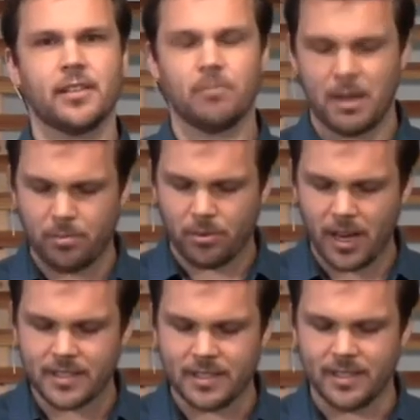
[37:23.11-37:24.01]
my
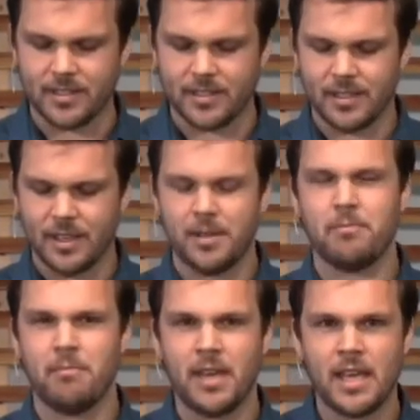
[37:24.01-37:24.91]
presence,
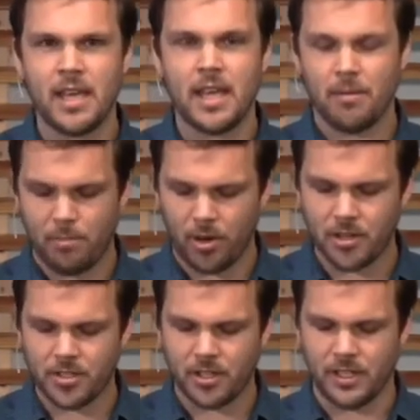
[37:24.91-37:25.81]
me
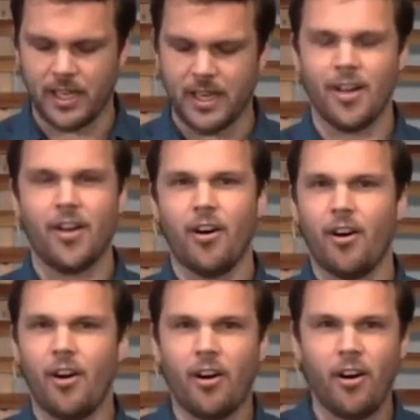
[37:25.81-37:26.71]
personally,
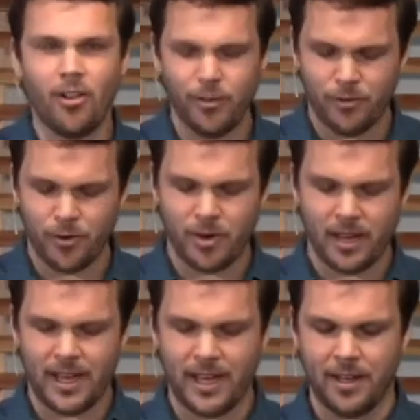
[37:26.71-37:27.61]
all of who I am.